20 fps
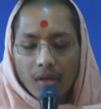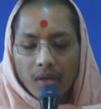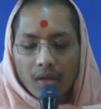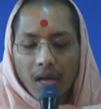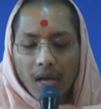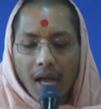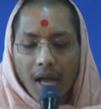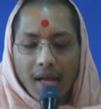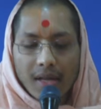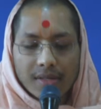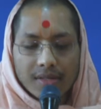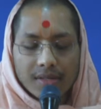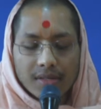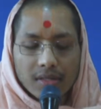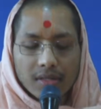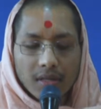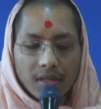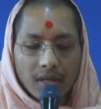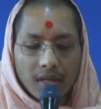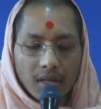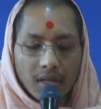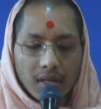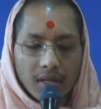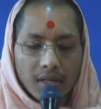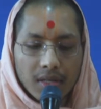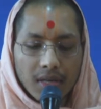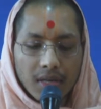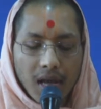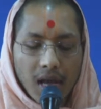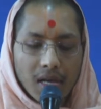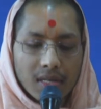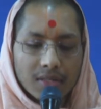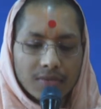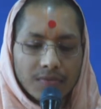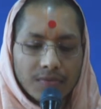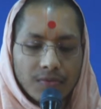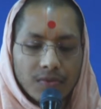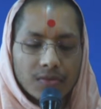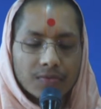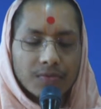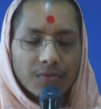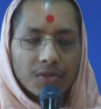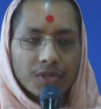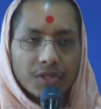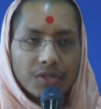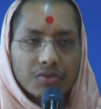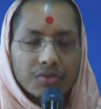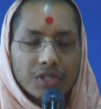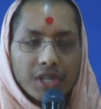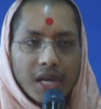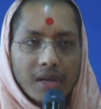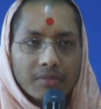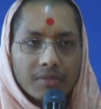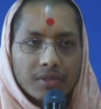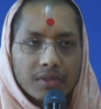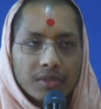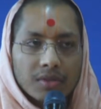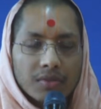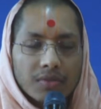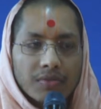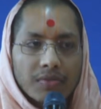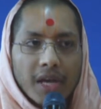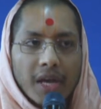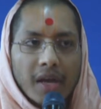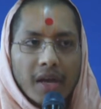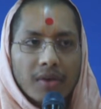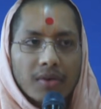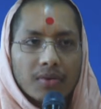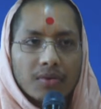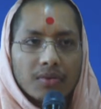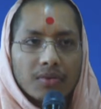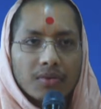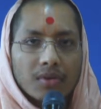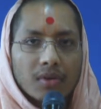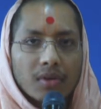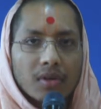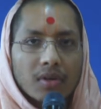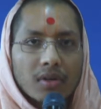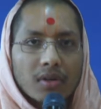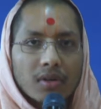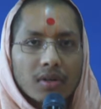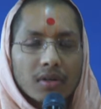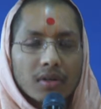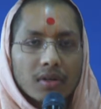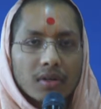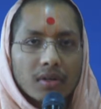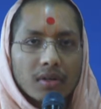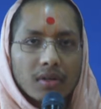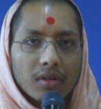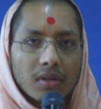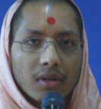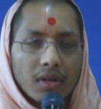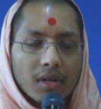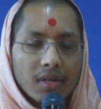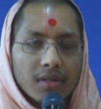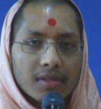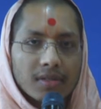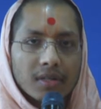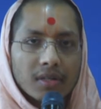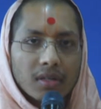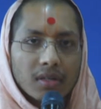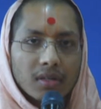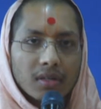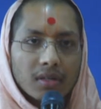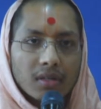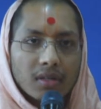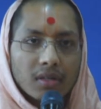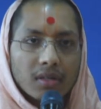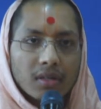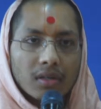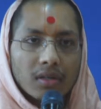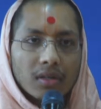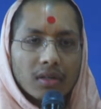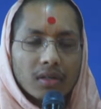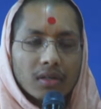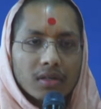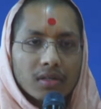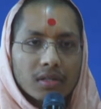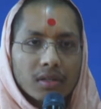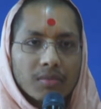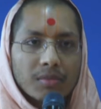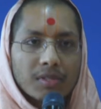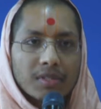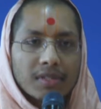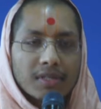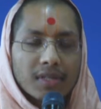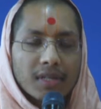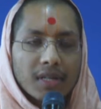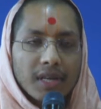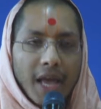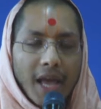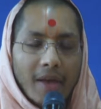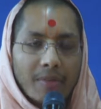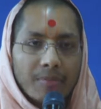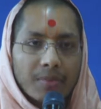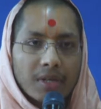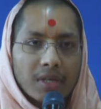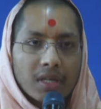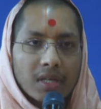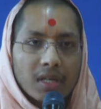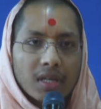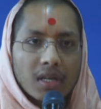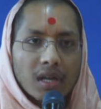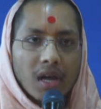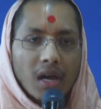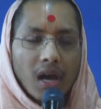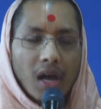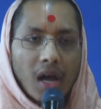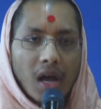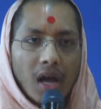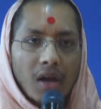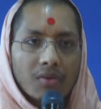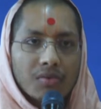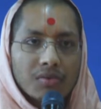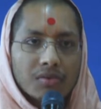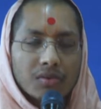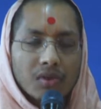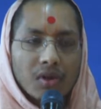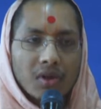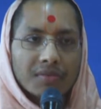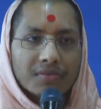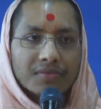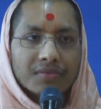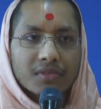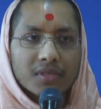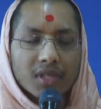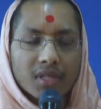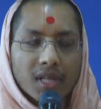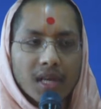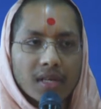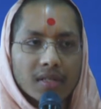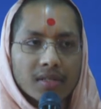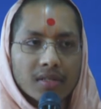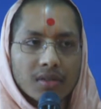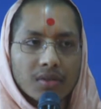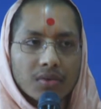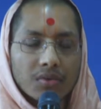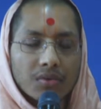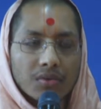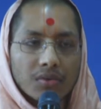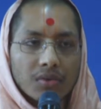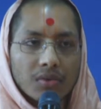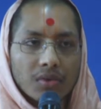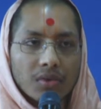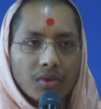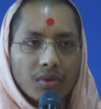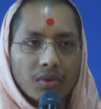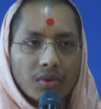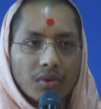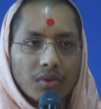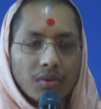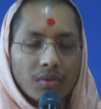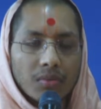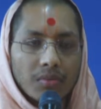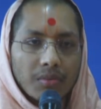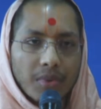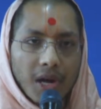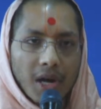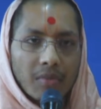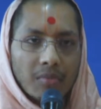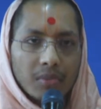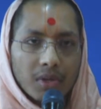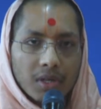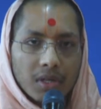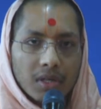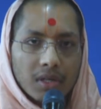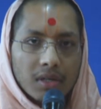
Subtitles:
As in last 142 chapter we have listened some incident happened in a house of Sadasiv Brahman